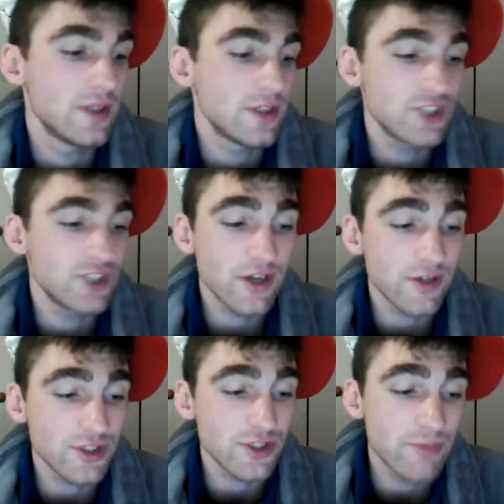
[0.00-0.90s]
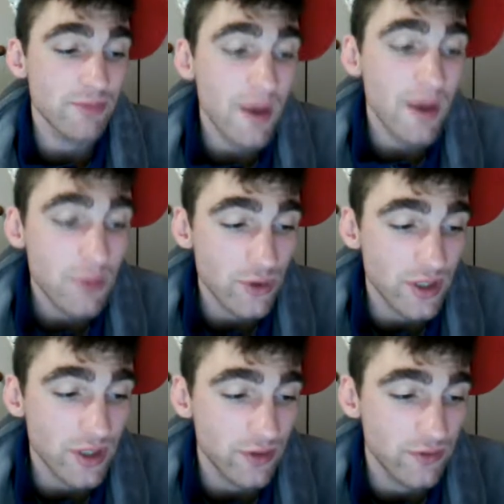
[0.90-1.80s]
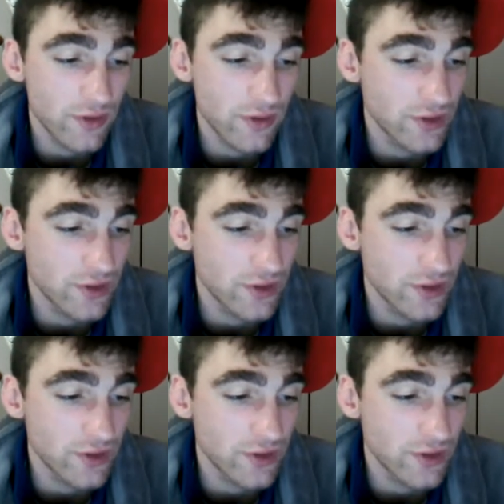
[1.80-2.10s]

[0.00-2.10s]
Cherish the memory of